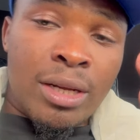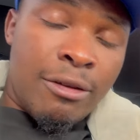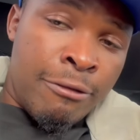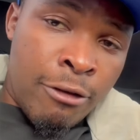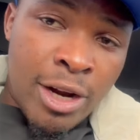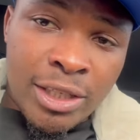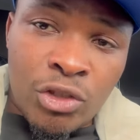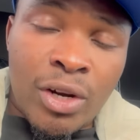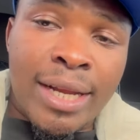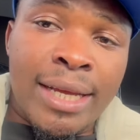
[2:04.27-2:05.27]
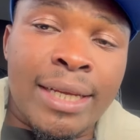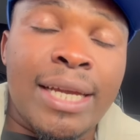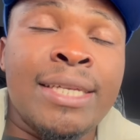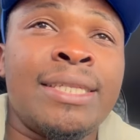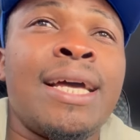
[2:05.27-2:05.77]
forex trading
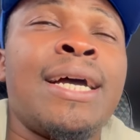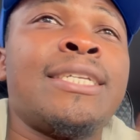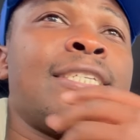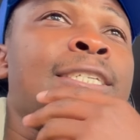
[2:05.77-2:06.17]
is that